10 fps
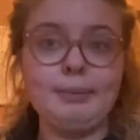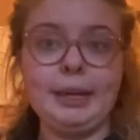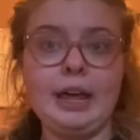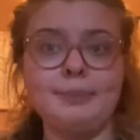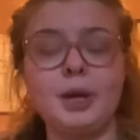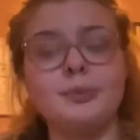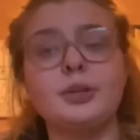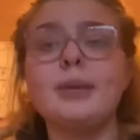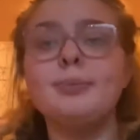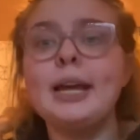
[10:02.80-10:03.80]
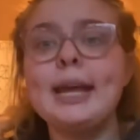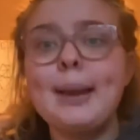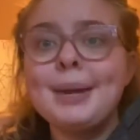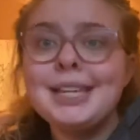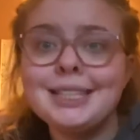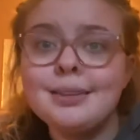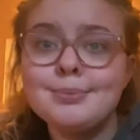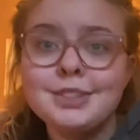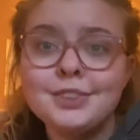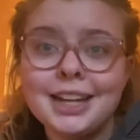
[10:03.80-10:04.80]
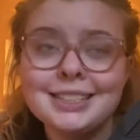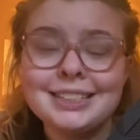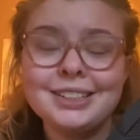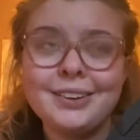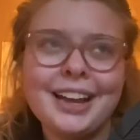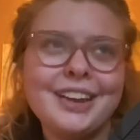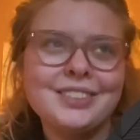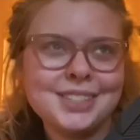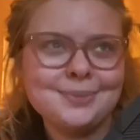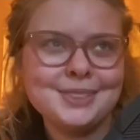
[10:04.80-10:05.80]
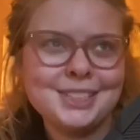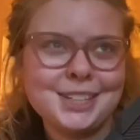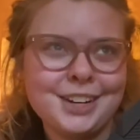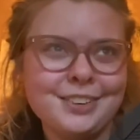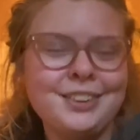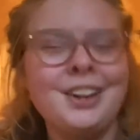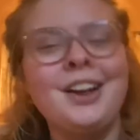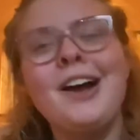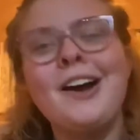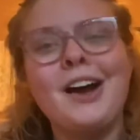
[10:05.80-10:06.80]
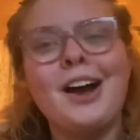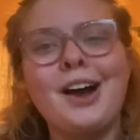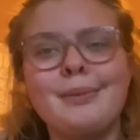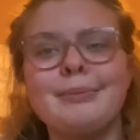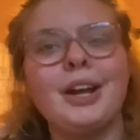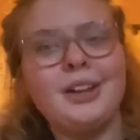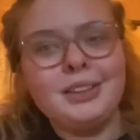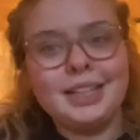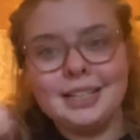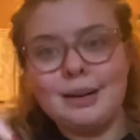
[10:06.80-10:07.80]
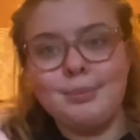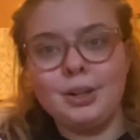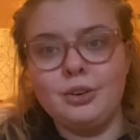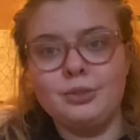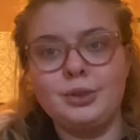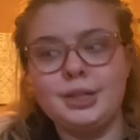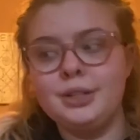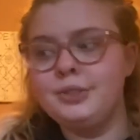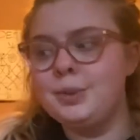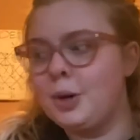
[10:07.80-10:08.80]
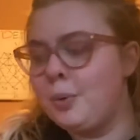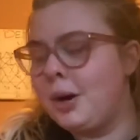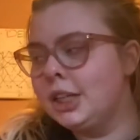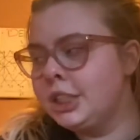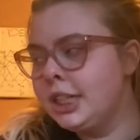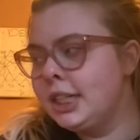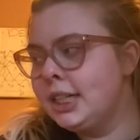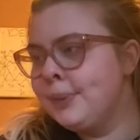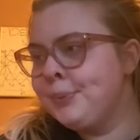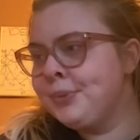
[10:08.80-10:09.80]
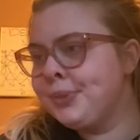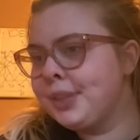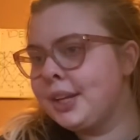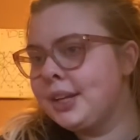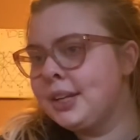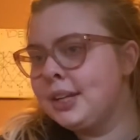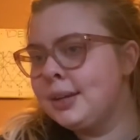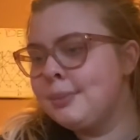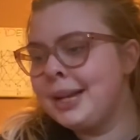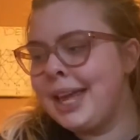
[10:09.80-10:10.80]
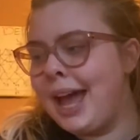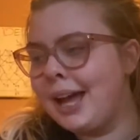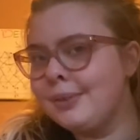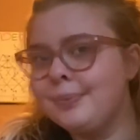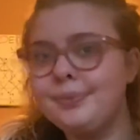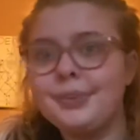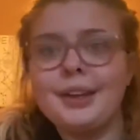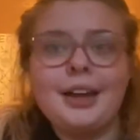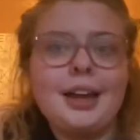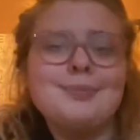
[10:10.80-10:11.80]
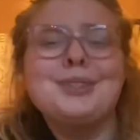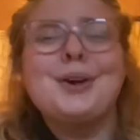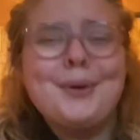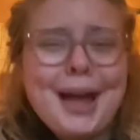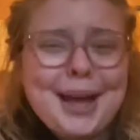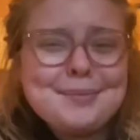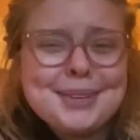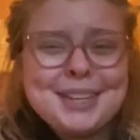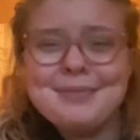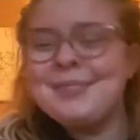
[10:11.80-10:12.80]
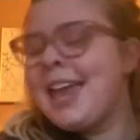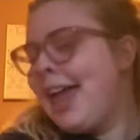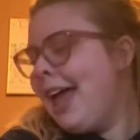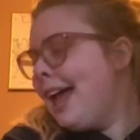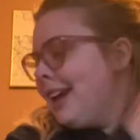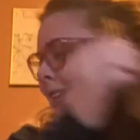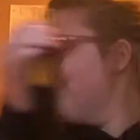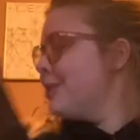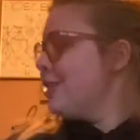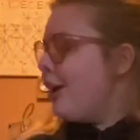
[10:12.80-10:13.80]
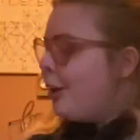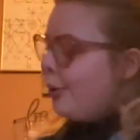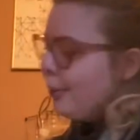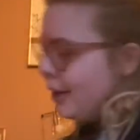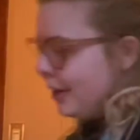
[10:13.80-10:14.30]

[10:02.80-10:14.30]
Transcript: laptop so I can play my Sims. If you guys didn't know, I have a Sims channel. Um, I'll link it down below for you if you want to watch it. But yeah, I'm so happy. And I'm so